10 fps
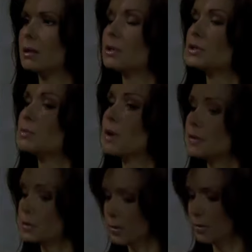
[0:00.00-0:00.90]
but your
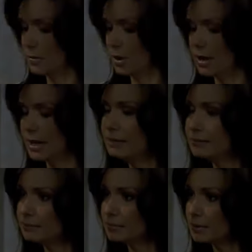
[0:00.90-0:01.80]
mother's with him, all right?
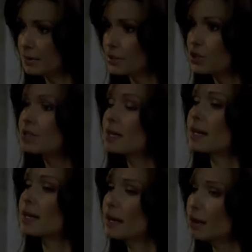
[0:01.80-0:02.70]
She's
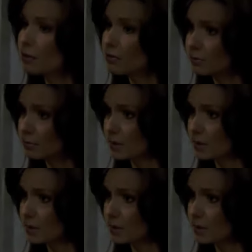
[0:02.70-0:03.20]
taking care of him.